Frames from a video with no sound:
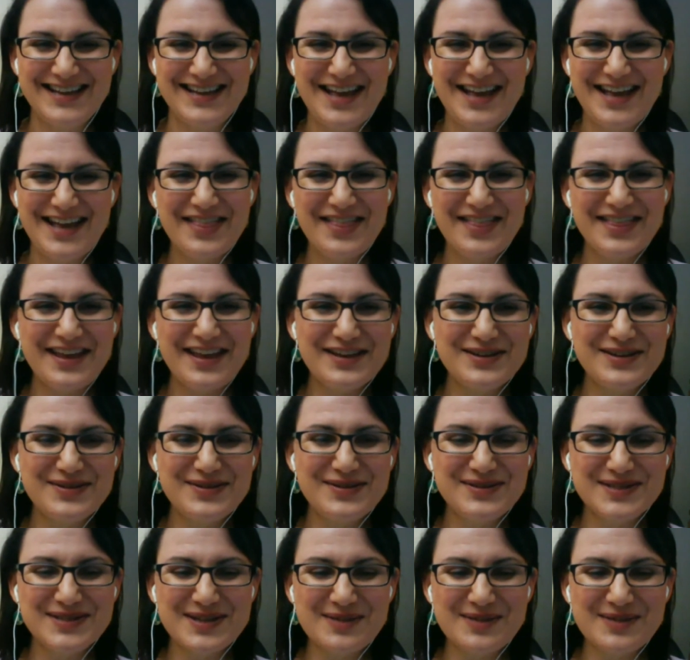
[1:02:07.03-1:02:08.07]
Thank you
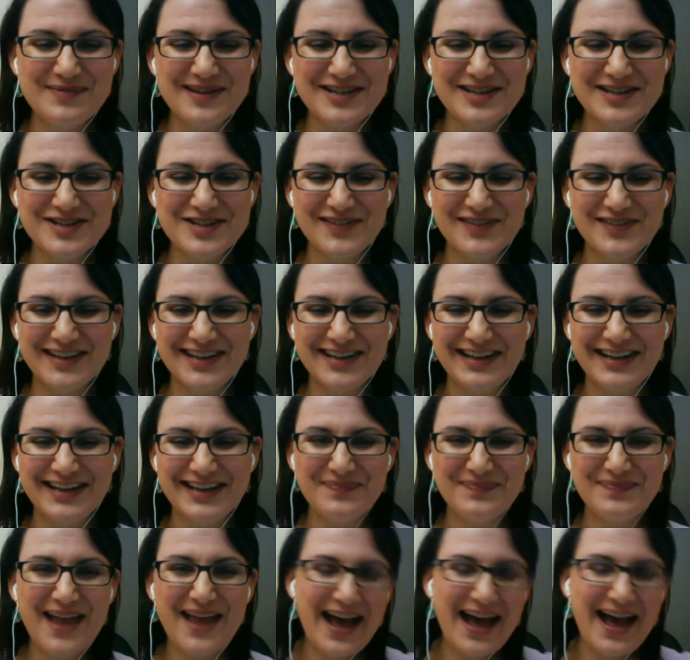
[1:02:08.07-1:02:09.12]
so much, Vicki.
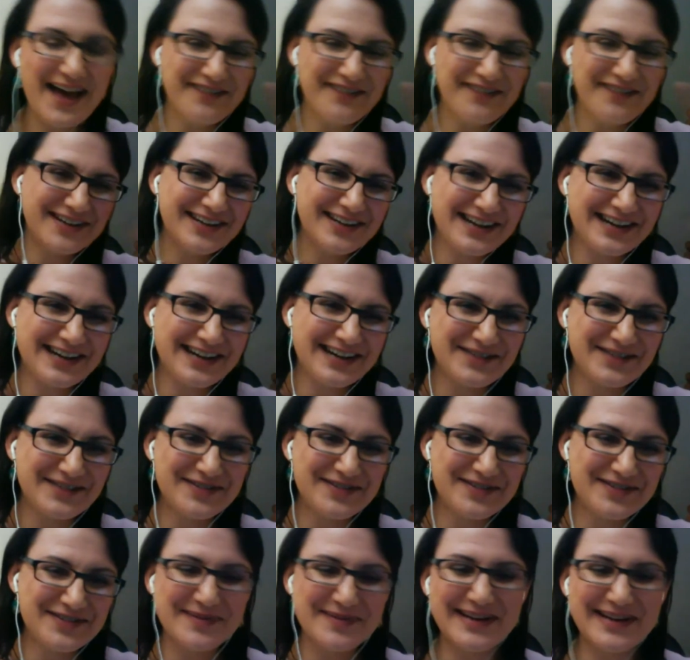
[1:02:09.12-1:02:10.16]
Have a good night,
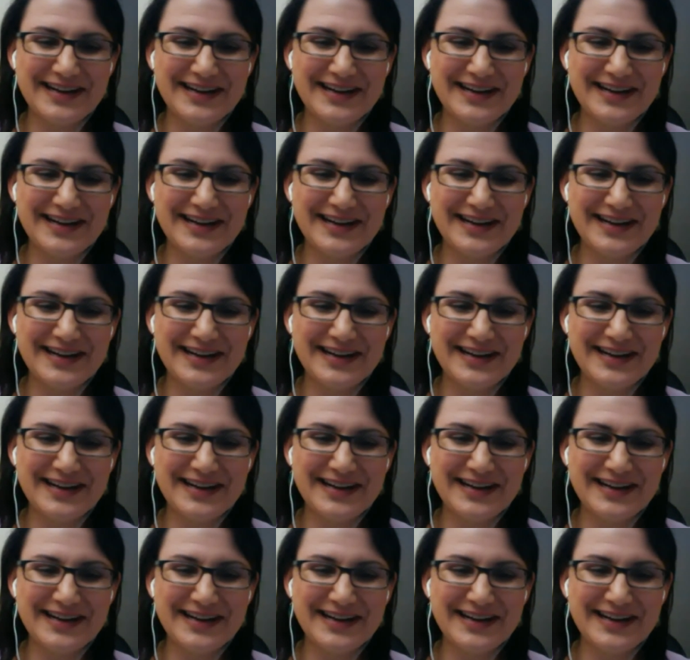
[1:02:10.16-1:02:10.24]
everybody.